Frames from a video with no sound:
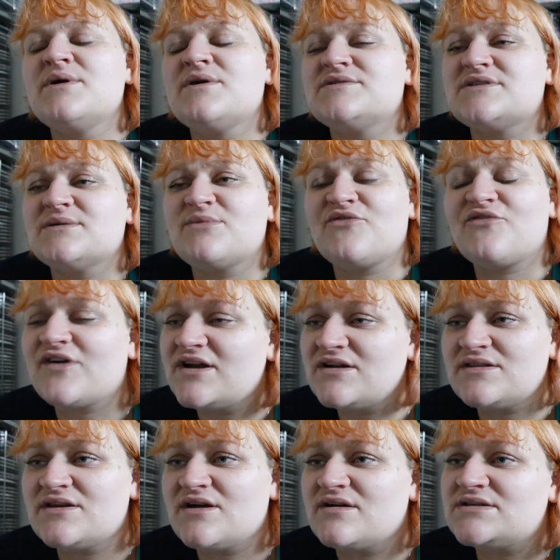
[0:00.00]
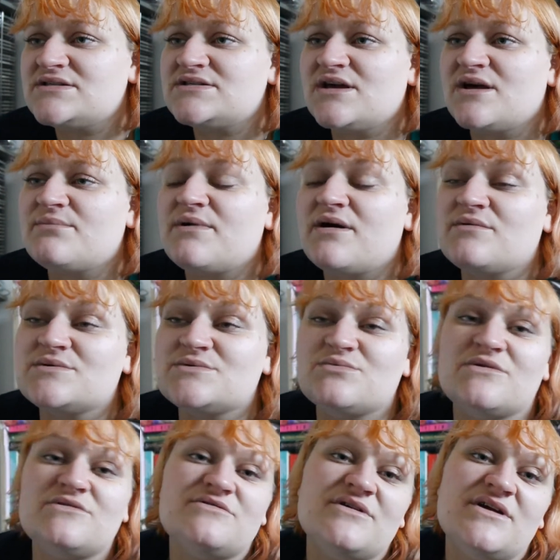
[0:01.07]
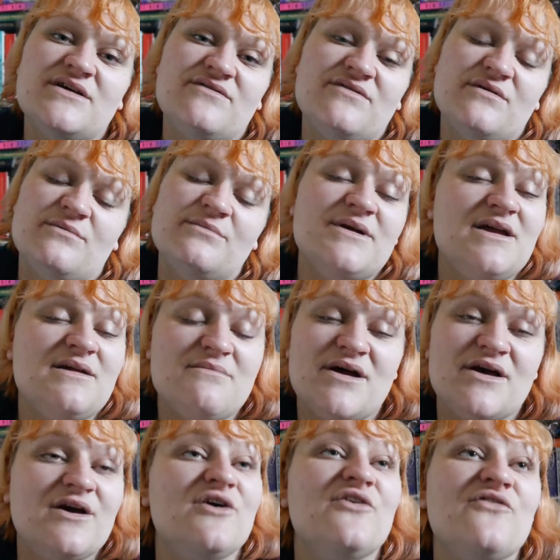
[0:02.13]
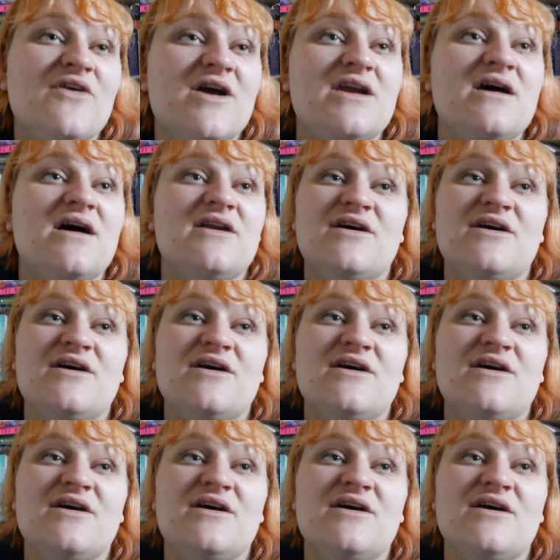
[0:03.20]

because I'm afraid of the answer, but I was wondering if you would be my girlfriend.